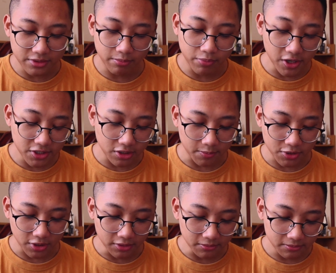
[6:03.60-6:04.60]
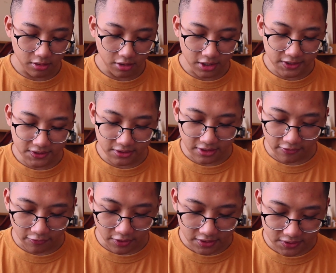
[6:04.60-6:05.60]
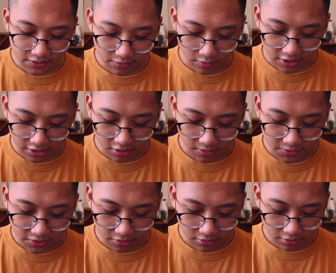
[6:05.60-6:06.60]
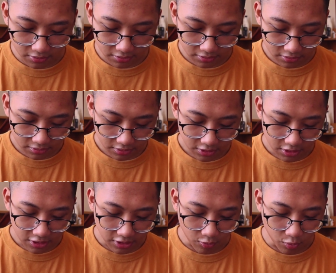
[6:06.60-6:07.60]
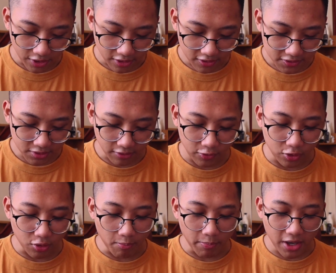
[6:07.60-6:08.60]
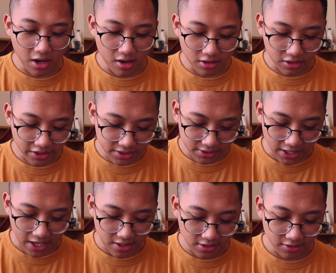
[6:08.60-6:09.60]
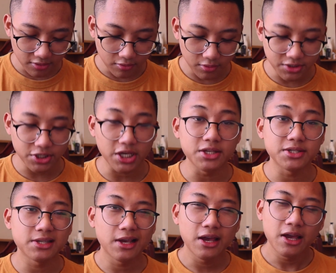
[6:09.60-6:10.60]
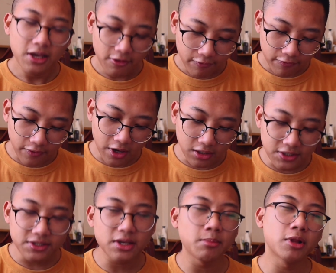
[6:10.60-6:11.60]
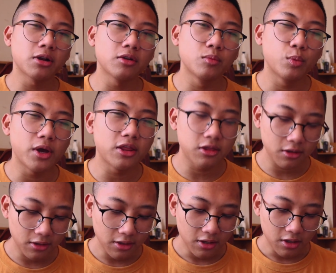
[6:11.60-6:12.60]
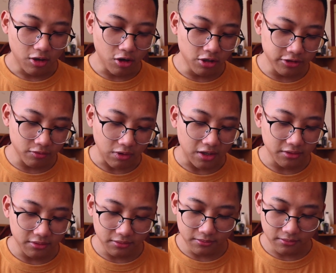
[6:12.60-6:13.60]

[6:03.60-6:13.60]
the brush option, there is a difference when it comes to the width. So if you compare this end, which is fairly similar in width all throughout,